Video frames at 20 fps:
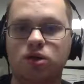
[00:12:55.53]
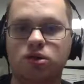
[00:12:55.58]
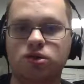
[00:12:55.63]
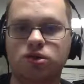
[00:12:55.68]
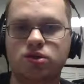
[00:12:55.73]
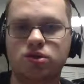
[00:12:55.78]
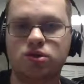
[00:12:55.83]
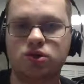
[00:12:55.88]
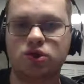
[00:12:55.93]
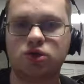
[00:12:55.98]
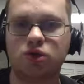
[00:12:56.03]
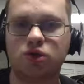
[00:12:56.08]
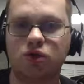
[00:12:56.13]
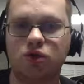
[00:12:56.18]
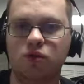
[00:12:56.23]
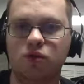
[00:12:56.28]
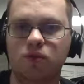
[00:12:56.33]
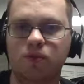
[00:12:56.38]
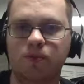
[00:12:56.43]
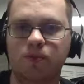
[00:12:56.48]

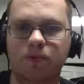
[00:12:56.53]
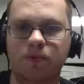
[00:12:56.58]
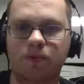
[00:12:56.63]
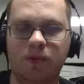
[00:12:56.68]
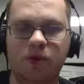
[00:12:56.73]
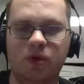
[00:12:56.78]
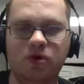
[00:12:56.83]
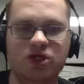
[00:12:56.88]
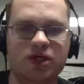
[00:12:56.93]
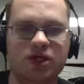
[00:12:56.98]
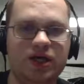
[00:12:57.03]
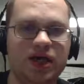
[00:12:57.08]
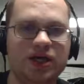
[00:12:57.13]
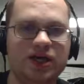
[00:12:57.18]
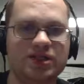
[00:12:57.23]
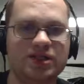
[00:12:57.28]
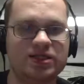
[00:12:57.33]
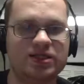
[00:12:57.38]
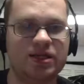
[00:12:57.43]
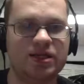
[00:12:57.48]
So you see
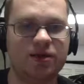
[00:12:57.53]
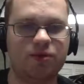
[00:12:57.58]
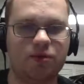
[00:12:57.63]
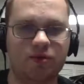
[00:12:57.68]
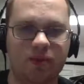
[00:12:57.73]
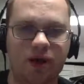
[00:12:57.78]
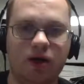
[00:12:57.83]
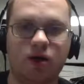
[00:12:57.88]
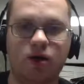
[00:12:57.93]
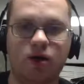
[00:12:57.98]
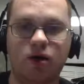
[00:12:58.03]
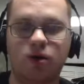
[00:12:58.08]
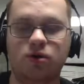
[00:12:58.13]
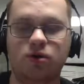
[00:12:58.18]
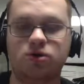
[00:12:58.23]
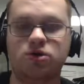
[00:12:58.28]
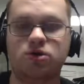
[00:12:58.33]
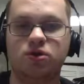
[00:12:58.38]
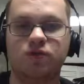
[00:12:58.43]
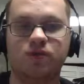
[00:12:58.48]
guys like Seth Romero.
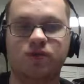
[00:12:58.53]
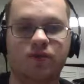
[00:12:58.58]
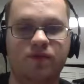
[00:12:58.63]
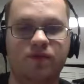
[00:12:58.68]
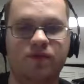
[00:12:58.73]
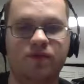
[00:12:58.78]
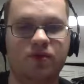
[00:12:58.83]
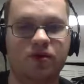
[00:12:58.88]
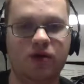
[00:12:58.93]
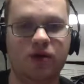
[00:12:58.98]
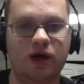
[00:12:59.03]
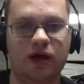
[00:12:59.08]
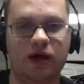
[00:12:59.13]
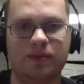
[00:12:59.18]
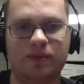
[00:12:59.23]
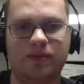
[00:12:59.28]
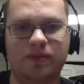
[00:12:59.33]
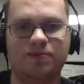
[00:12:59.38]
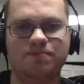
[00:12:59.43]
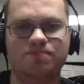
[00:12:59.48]
So if you
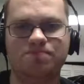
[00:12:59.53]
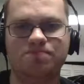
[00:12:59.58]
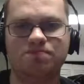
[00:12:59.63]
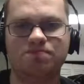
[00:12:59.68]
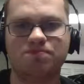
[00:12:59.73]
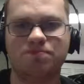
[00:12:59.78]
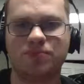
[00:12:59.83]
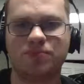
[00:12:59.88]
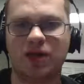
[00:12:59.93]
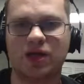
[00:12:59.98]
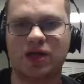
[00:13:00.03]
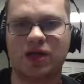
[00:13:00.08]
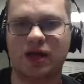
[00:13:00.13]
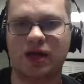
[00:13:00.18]
Nick